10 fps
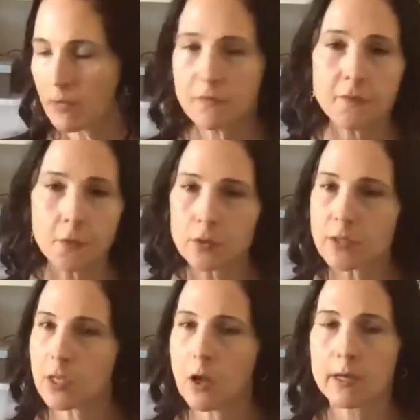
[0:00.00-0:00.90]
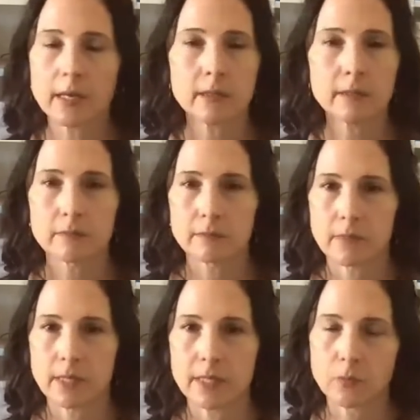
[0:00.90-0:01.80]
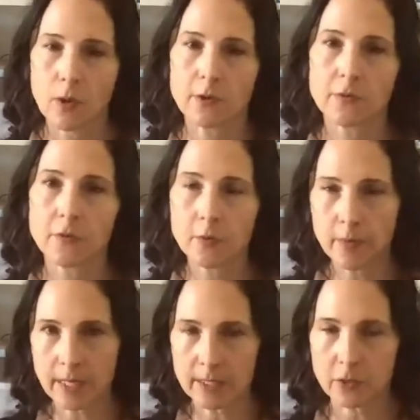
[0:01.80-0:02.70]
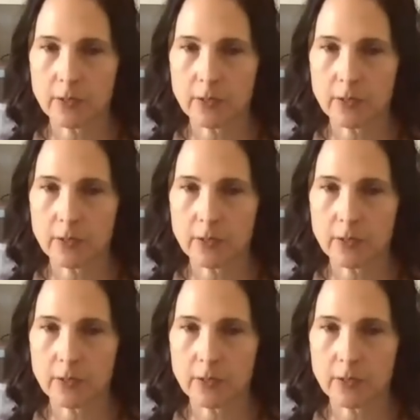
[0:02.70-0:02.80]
Full sauna is wonderful because